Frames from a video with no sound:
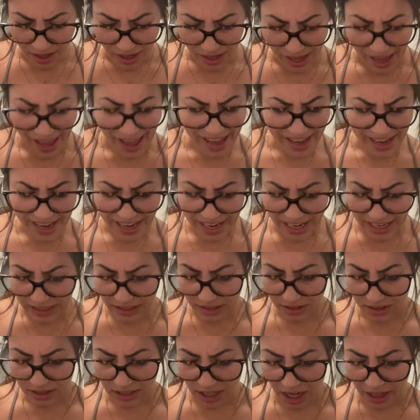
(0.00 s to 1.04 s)
Hey,
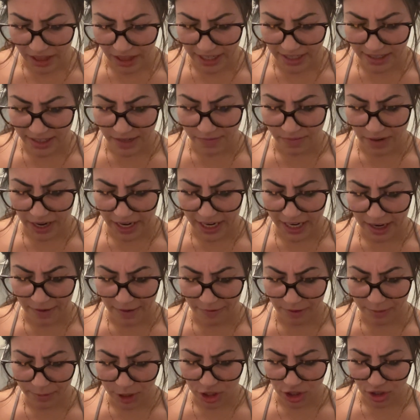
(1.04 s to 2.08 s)
Talia said, running up
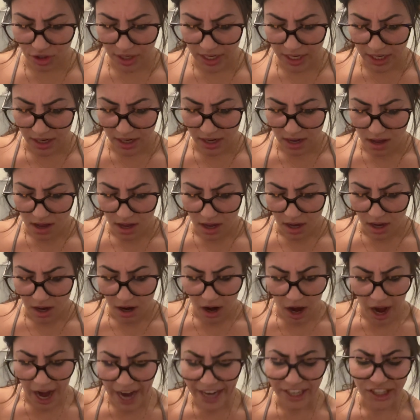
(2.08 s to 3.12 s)
from the street.
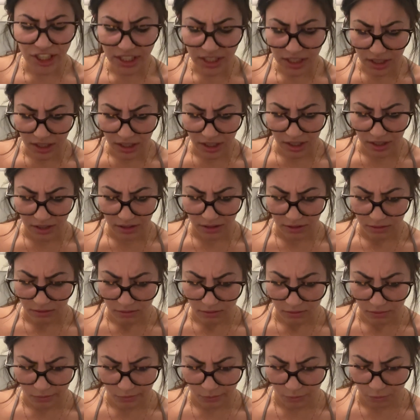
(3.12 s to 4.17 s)
I just,
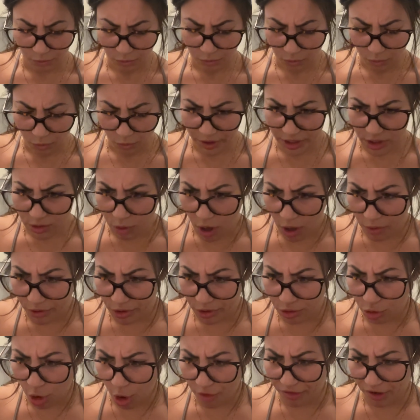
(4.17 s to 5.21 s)
what's wrong with
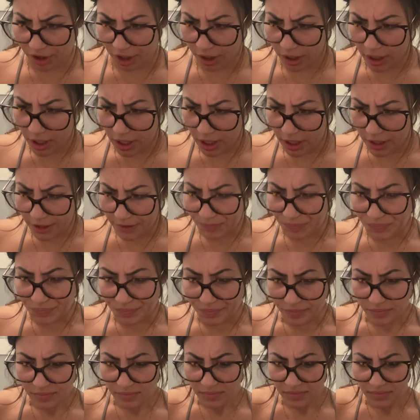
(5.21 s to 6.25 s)
Grover?
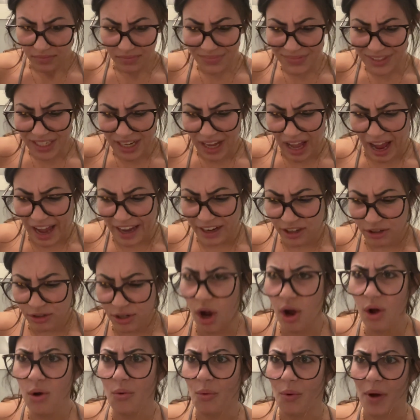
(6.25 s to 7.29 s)
I don't
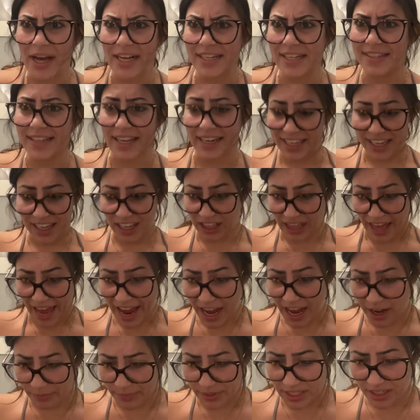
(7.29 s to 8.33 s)
know. I said he
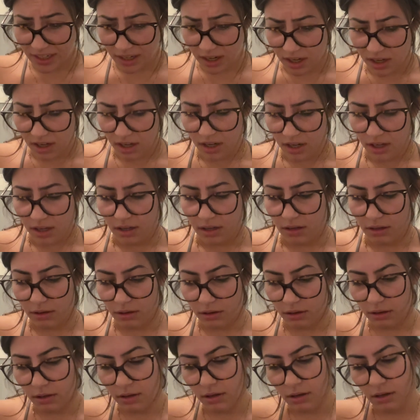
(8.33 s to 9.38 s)
collapsed.
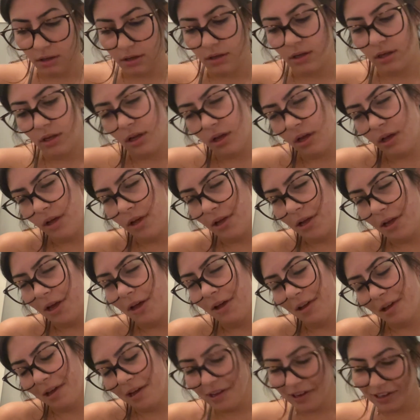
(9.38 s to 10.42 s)

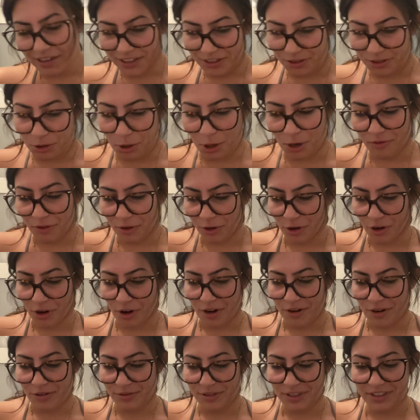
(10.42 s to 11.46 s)
Uh, Grover
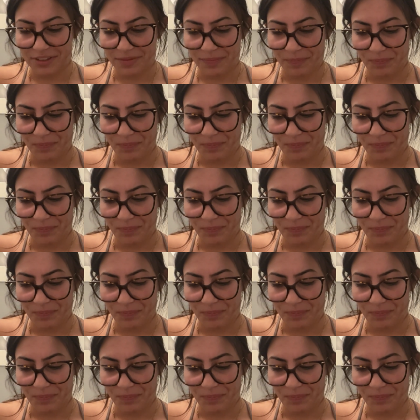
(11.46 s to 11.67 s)
groaned.